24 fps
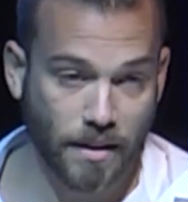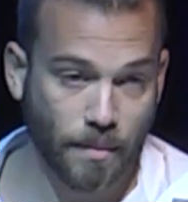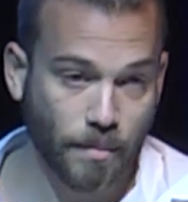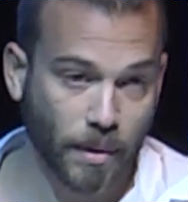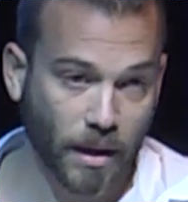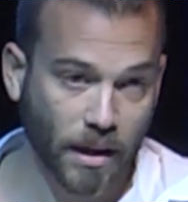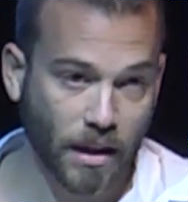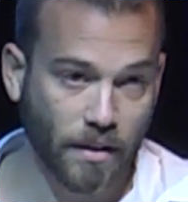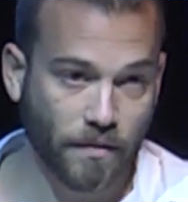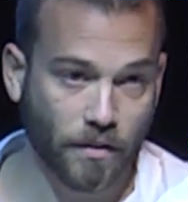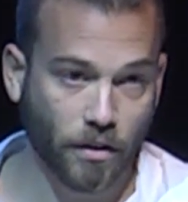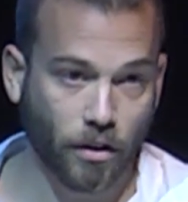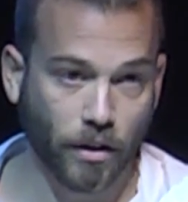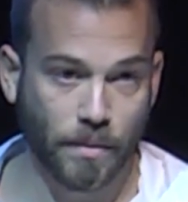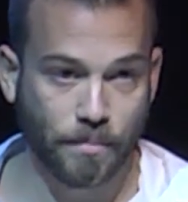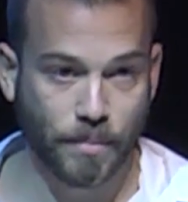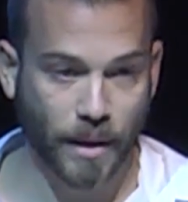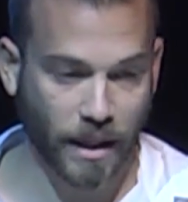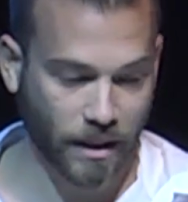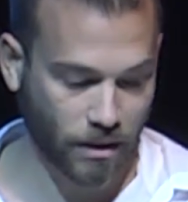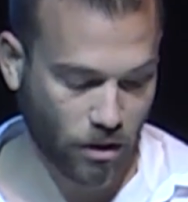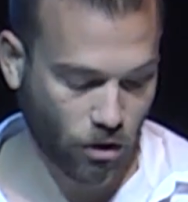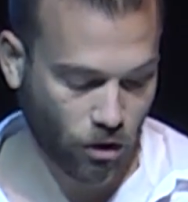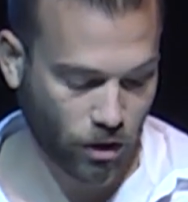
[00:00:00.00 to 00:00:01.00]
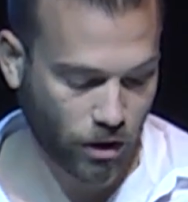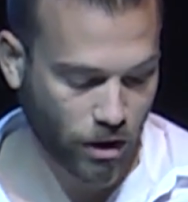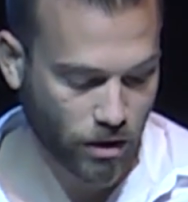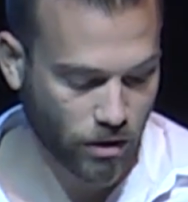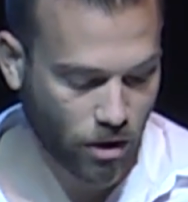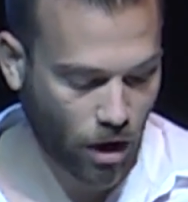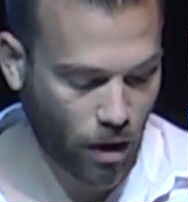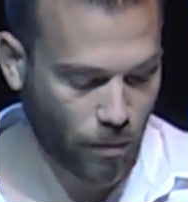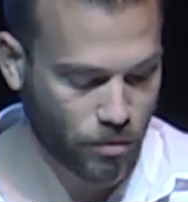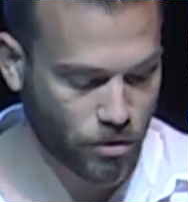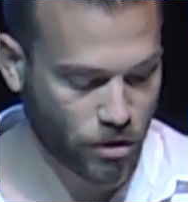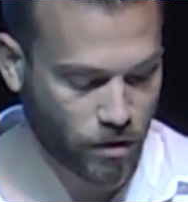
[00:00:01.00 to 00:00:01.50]
He's a believer in Bitcoin
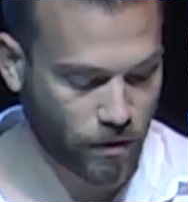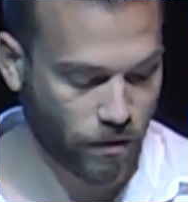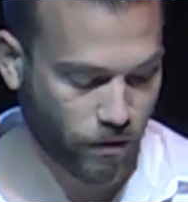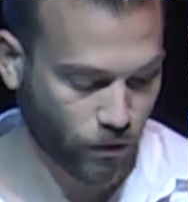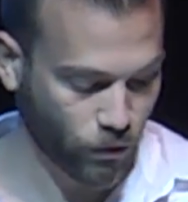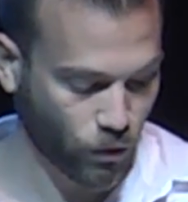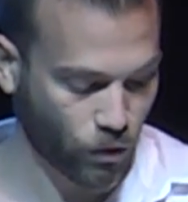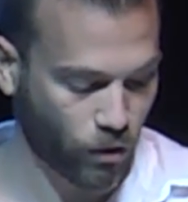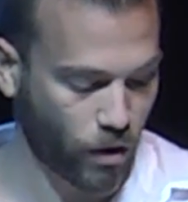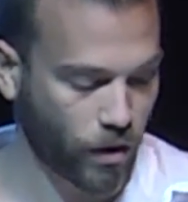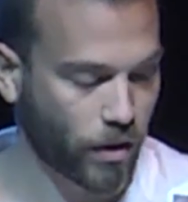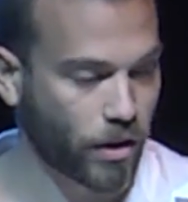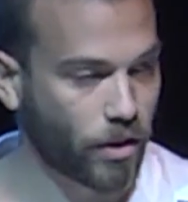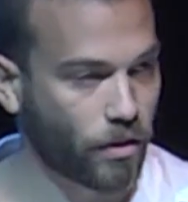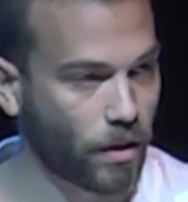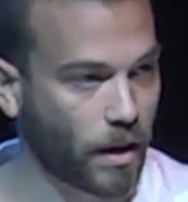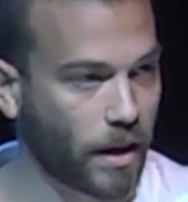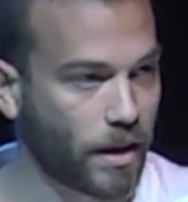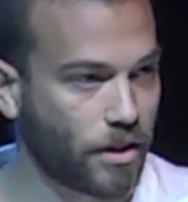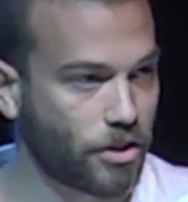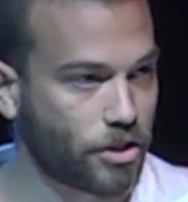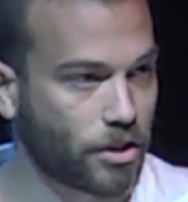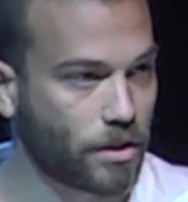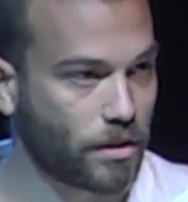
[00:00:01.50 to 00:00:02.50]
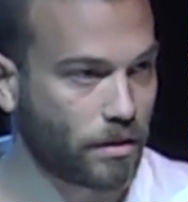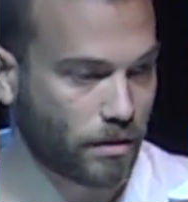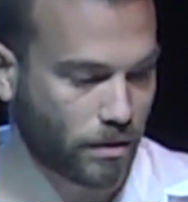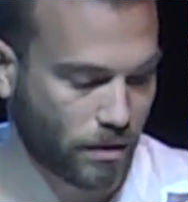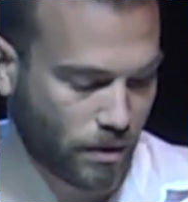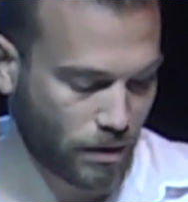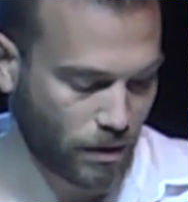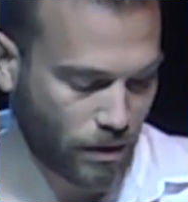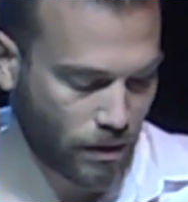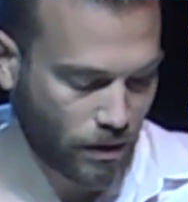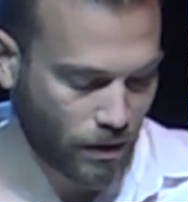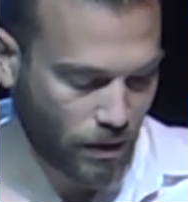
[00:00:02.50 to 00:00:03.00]
adoption through regulation,
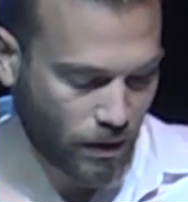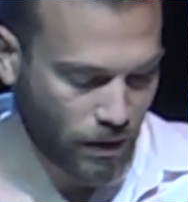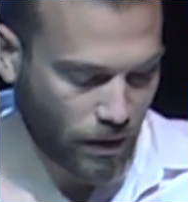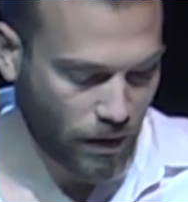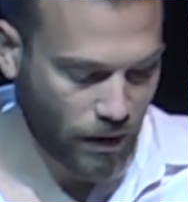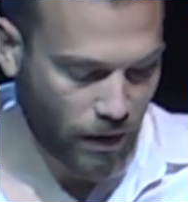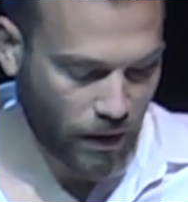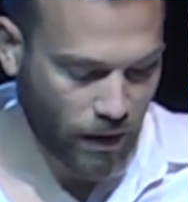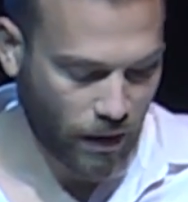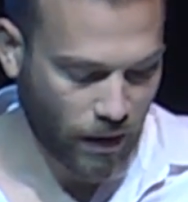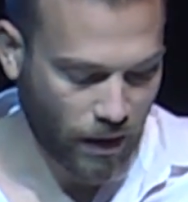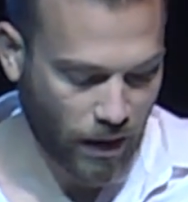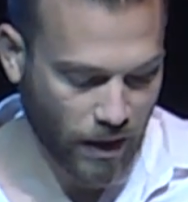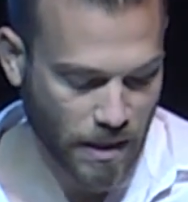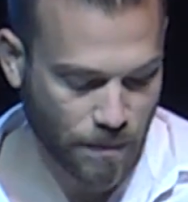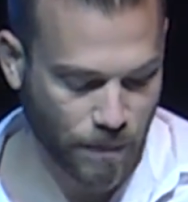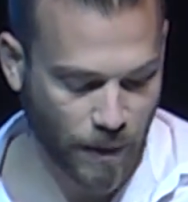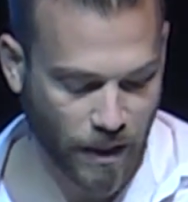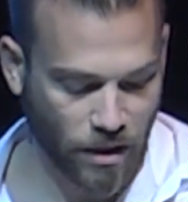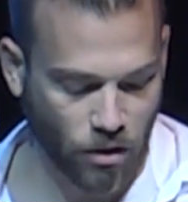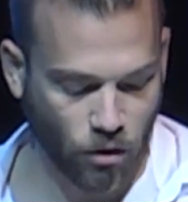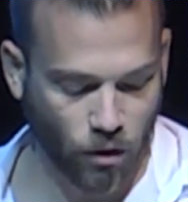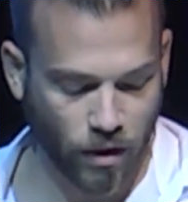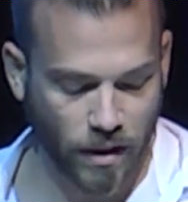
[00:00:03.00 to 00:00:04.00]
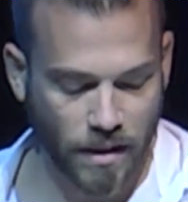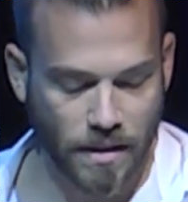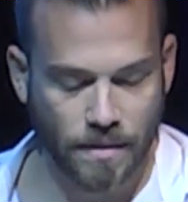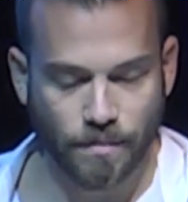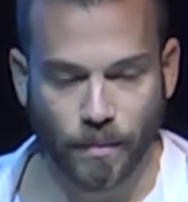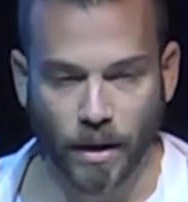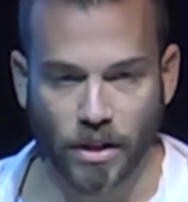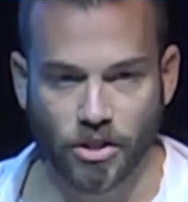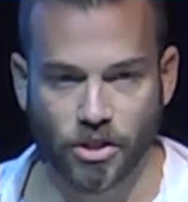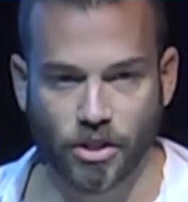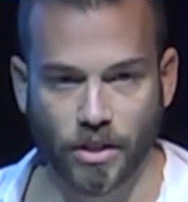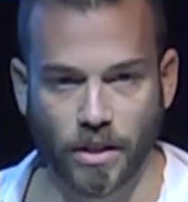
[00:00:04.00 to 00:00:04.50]
as Bitcoin
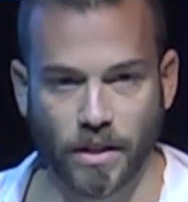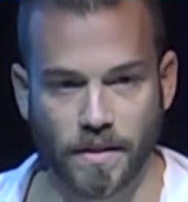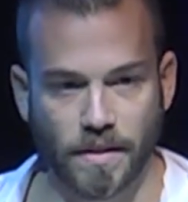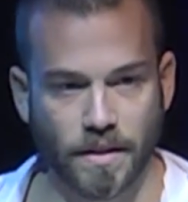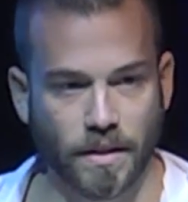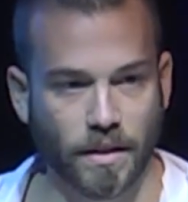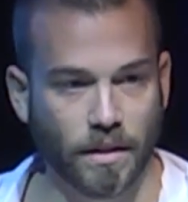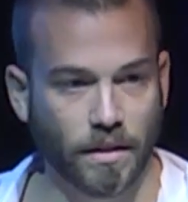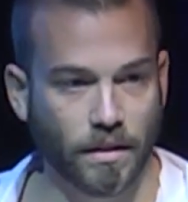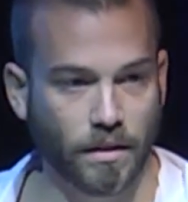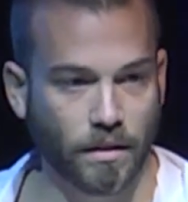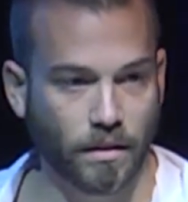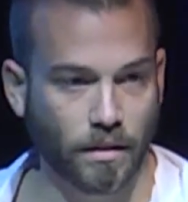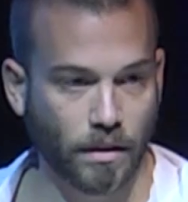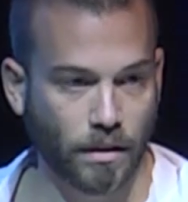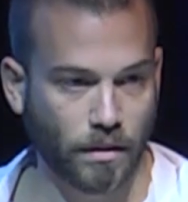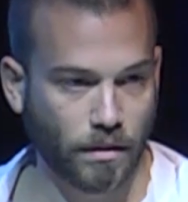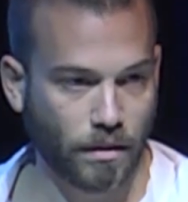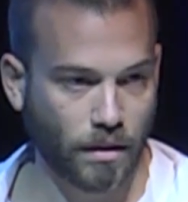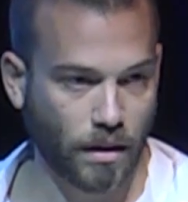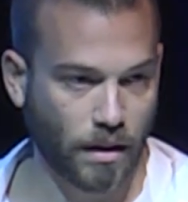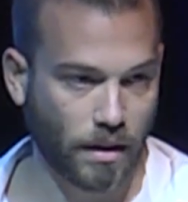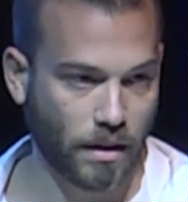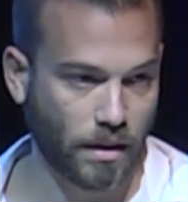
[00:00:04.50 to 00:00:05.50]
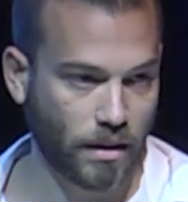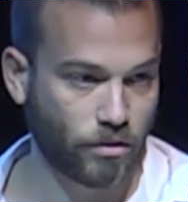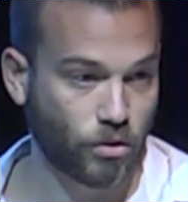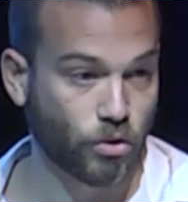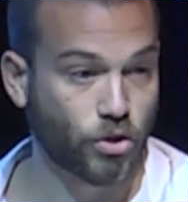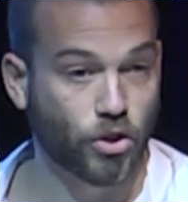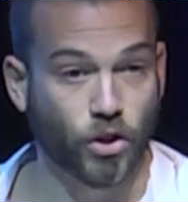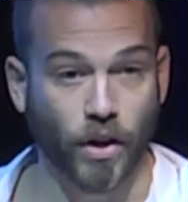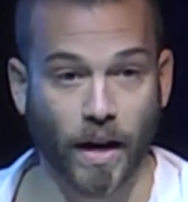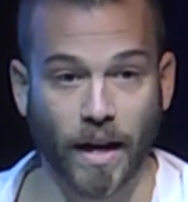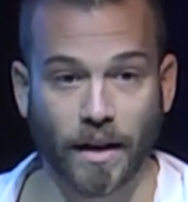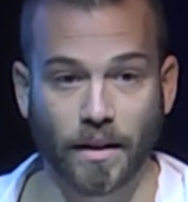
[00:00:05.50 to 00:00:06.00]
is much easier
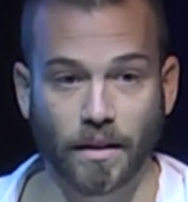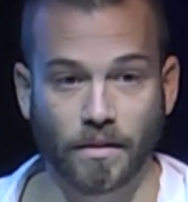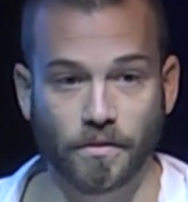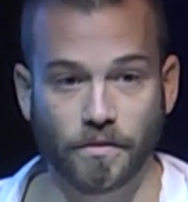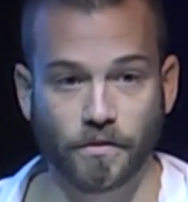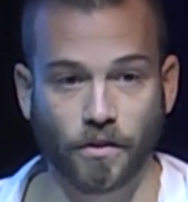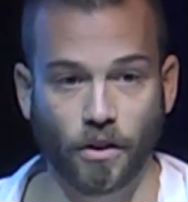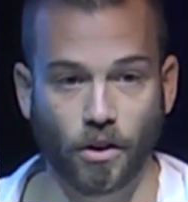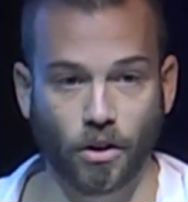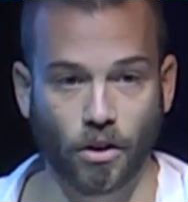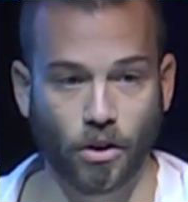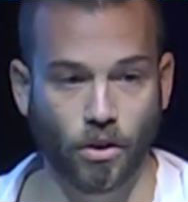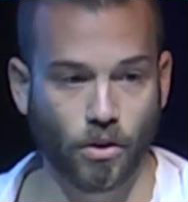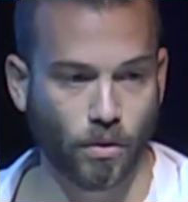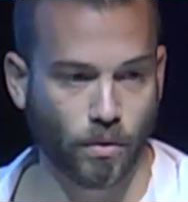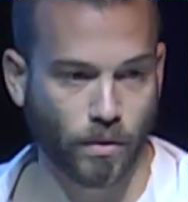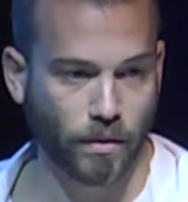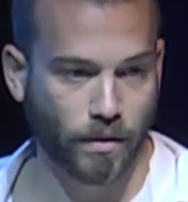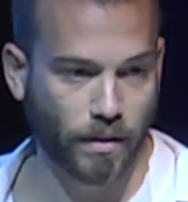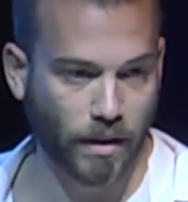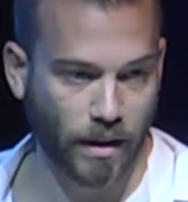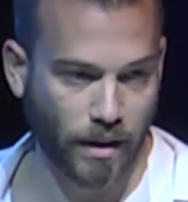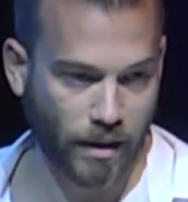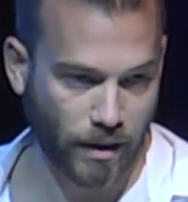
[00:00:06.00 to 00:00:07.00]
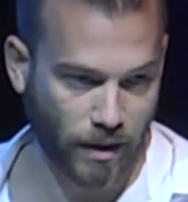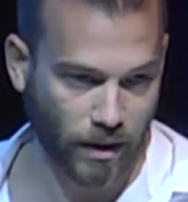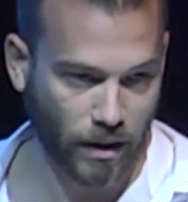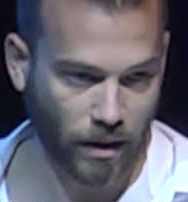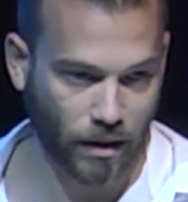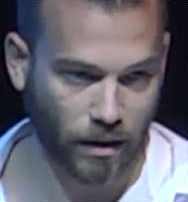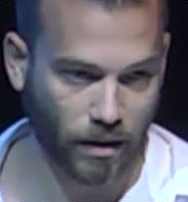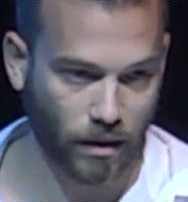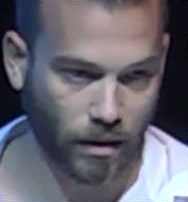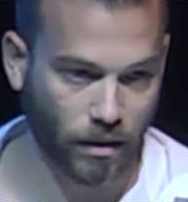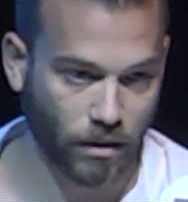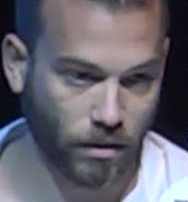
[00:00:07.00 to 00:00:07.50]
to track and follow than
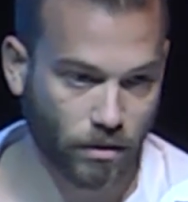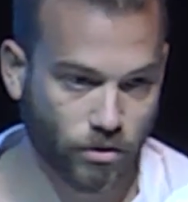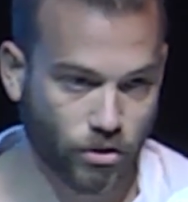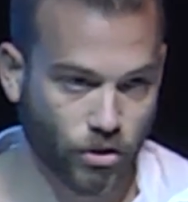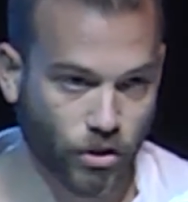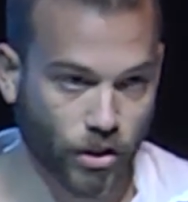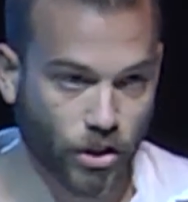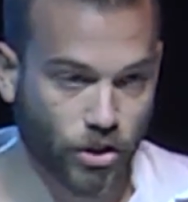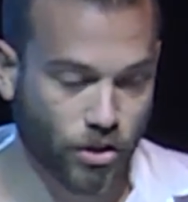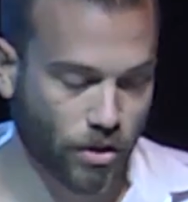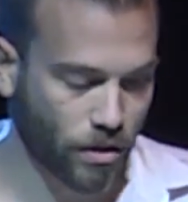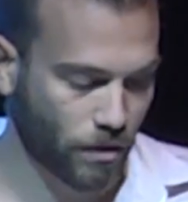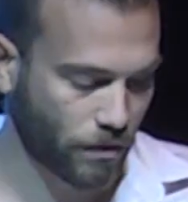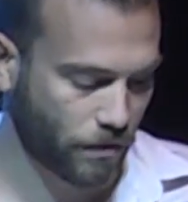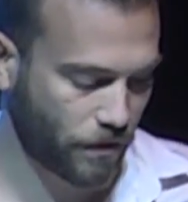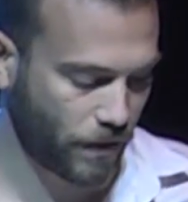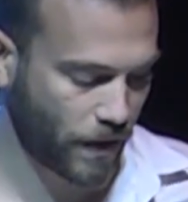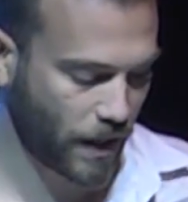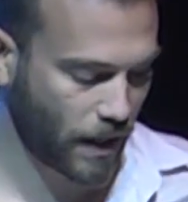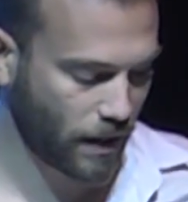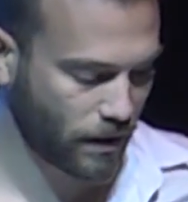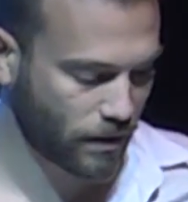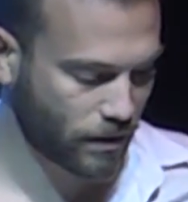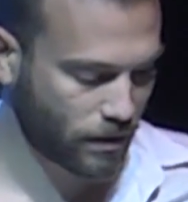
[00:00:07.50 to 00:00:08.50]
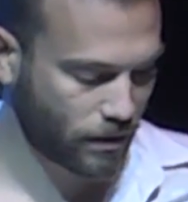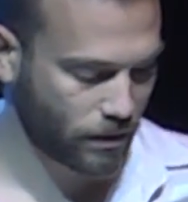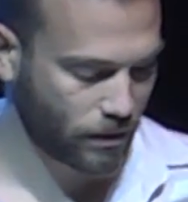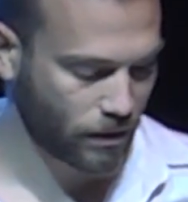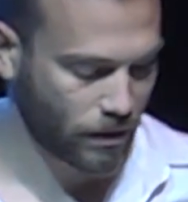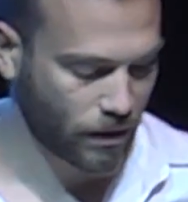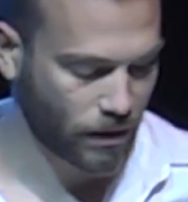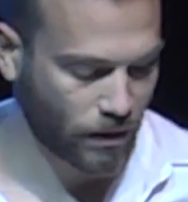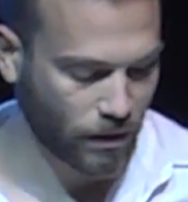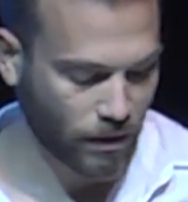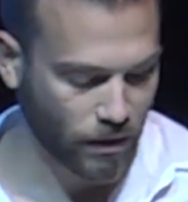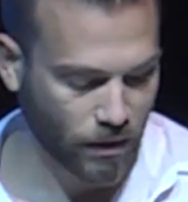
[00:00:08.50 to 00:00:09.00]
traditional fiat.
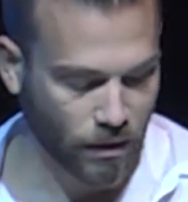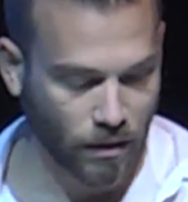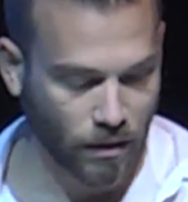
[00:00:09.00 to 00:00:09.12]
